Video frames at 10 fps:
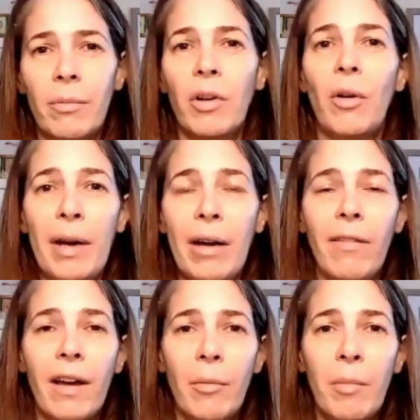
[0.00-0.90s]
I'm not
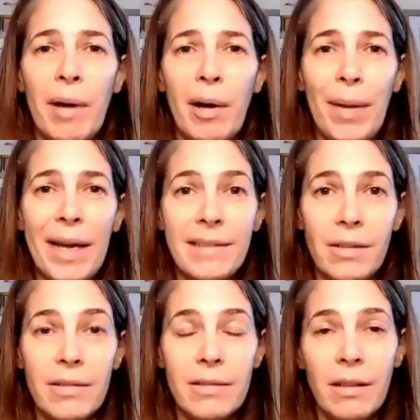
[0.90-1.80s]
about that. I'm about
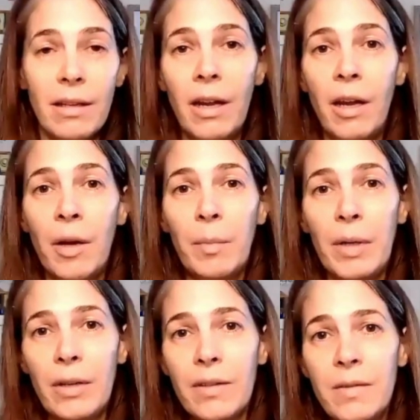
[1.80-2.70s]
betters,
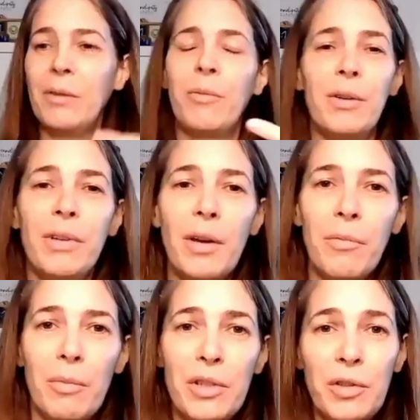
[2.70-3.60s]
because we all know
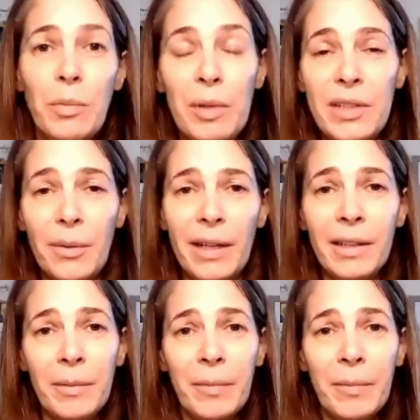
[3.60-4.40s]
what we should be doing.